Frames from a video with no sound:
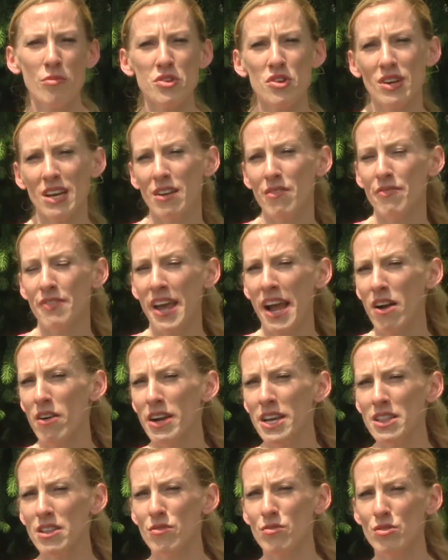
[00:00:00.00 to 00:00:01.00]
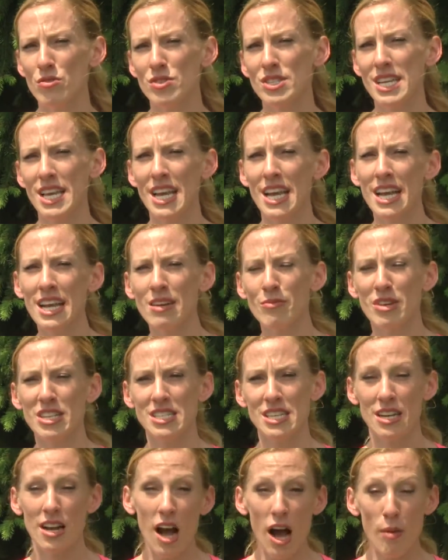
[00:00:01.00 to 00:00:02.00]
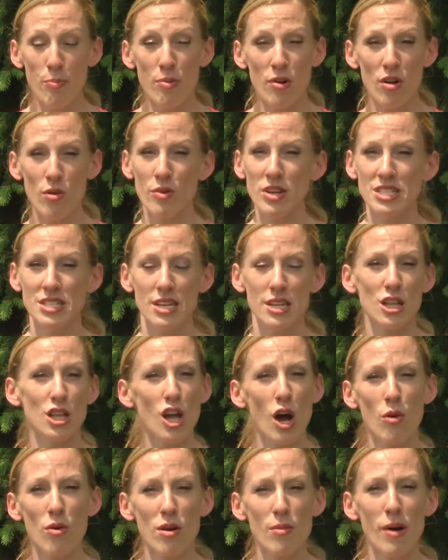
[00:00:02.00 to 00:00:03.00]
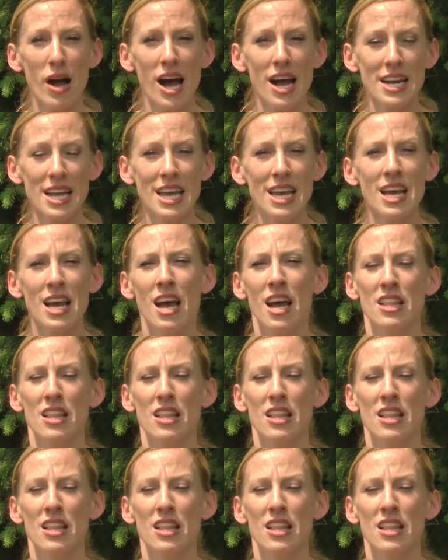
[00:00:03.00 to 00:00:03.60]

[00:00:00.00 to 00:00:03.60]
You can vary the routine. We did upper, we did lower body.